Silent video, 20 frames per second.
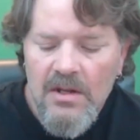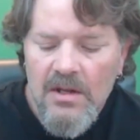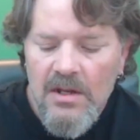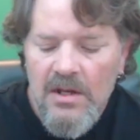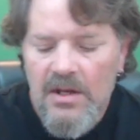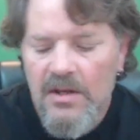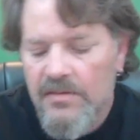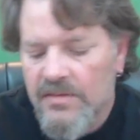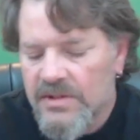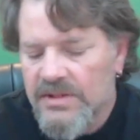
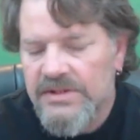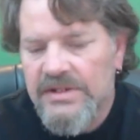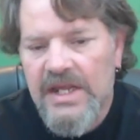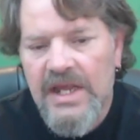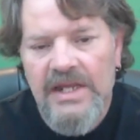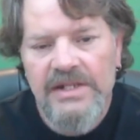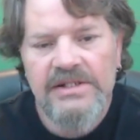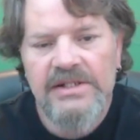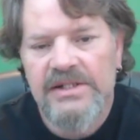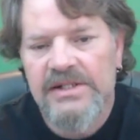Because
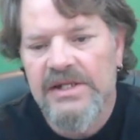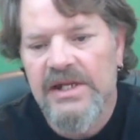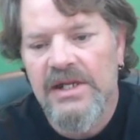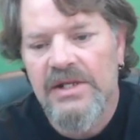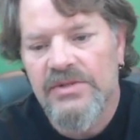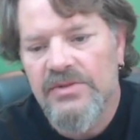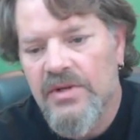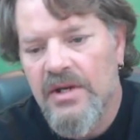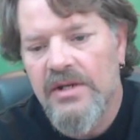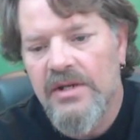as it
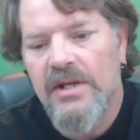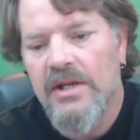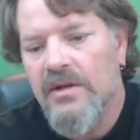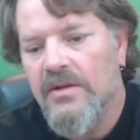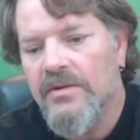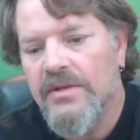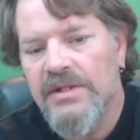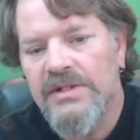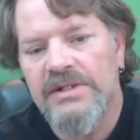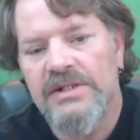stands right
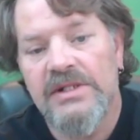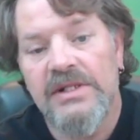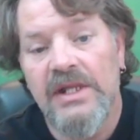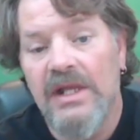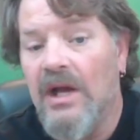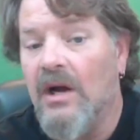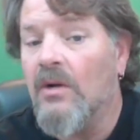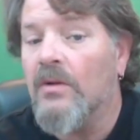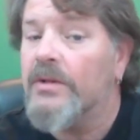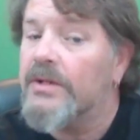now, this is
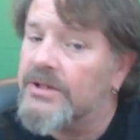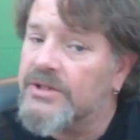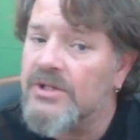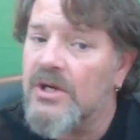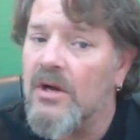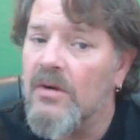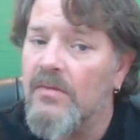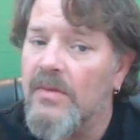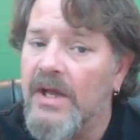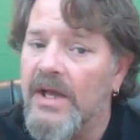the only
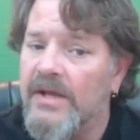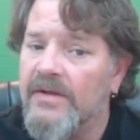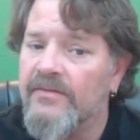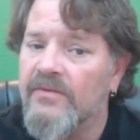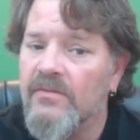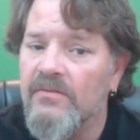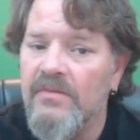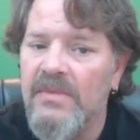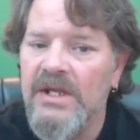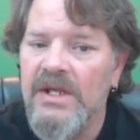drawback
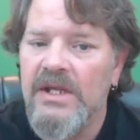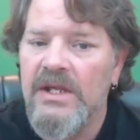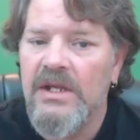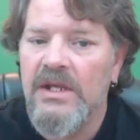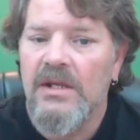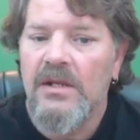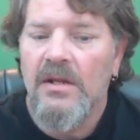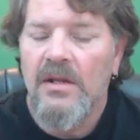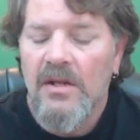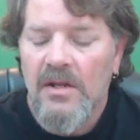for
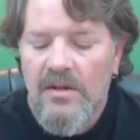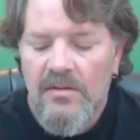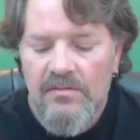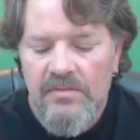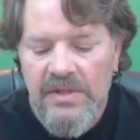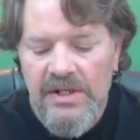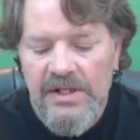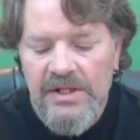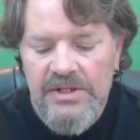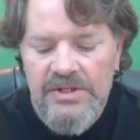me
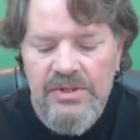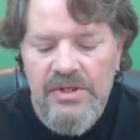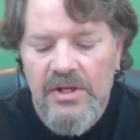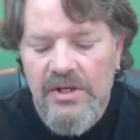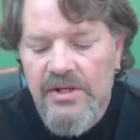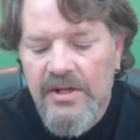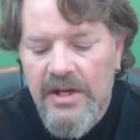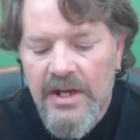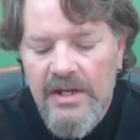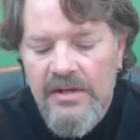being a
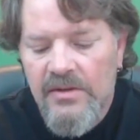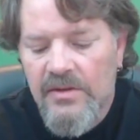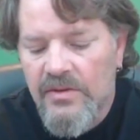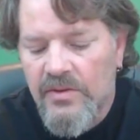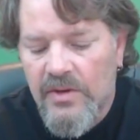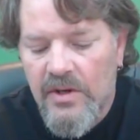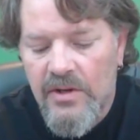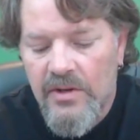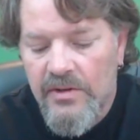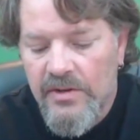trucker out on the
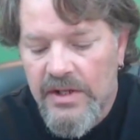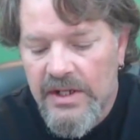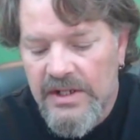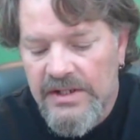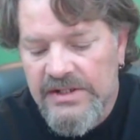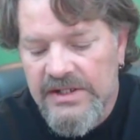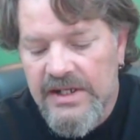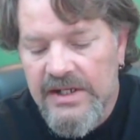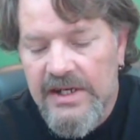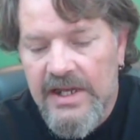road,
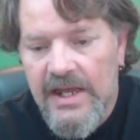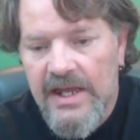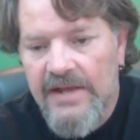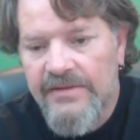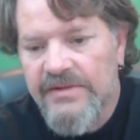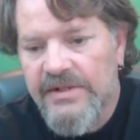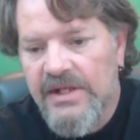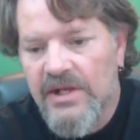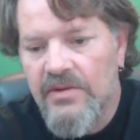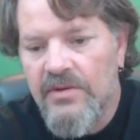is that I
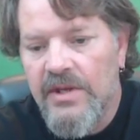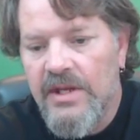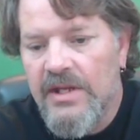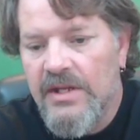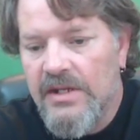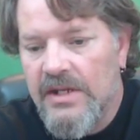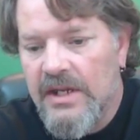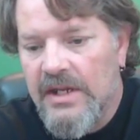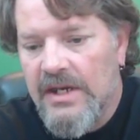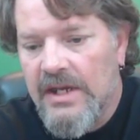have to go
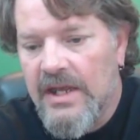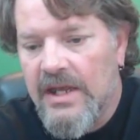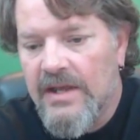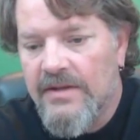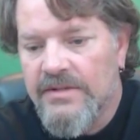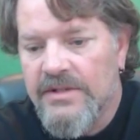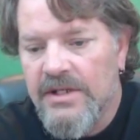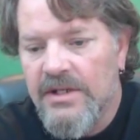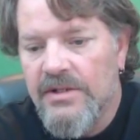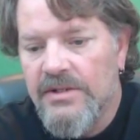in and I
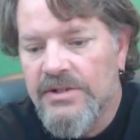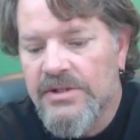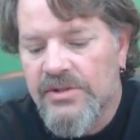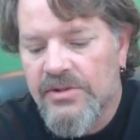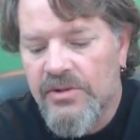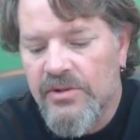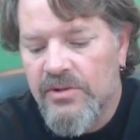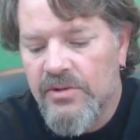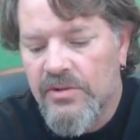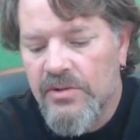have to
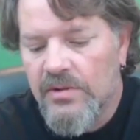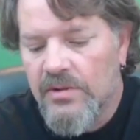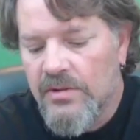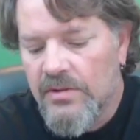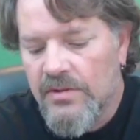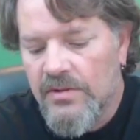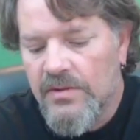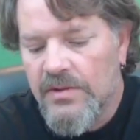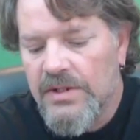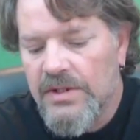unscrew
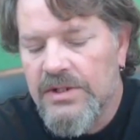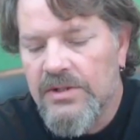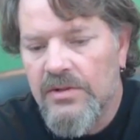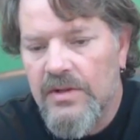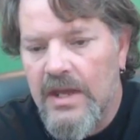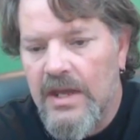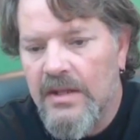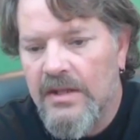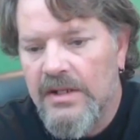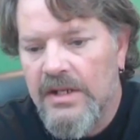the
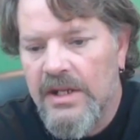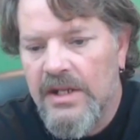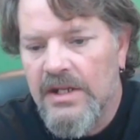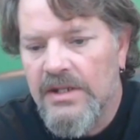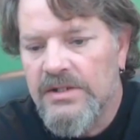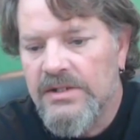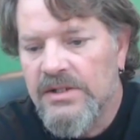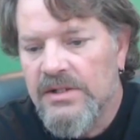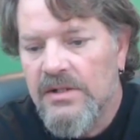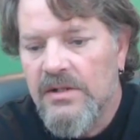two Allen
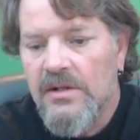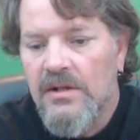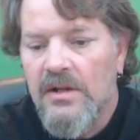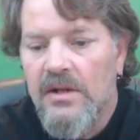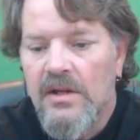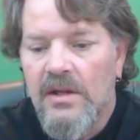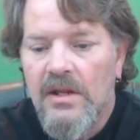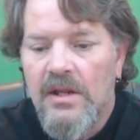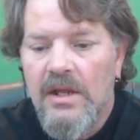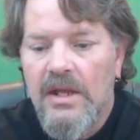heads,
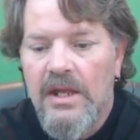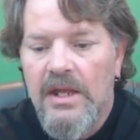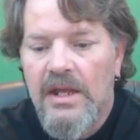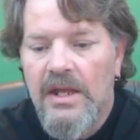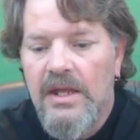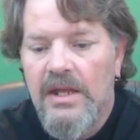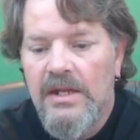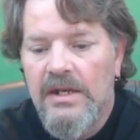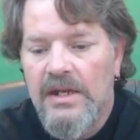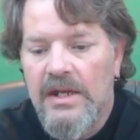
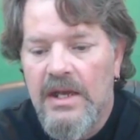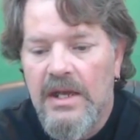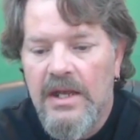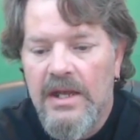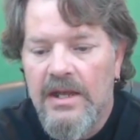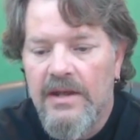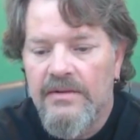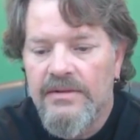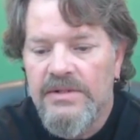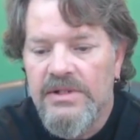and I
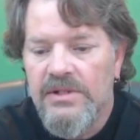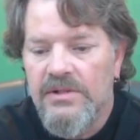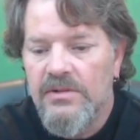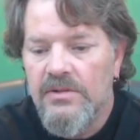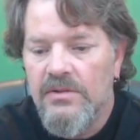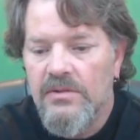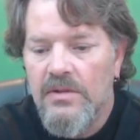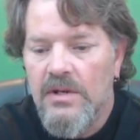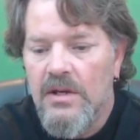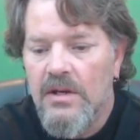have
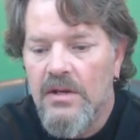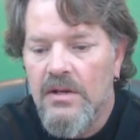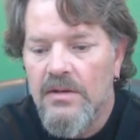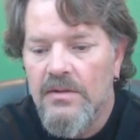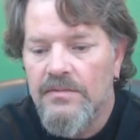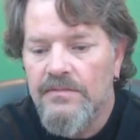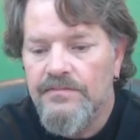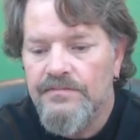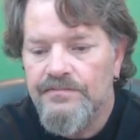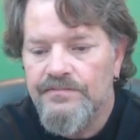
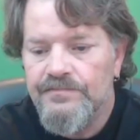to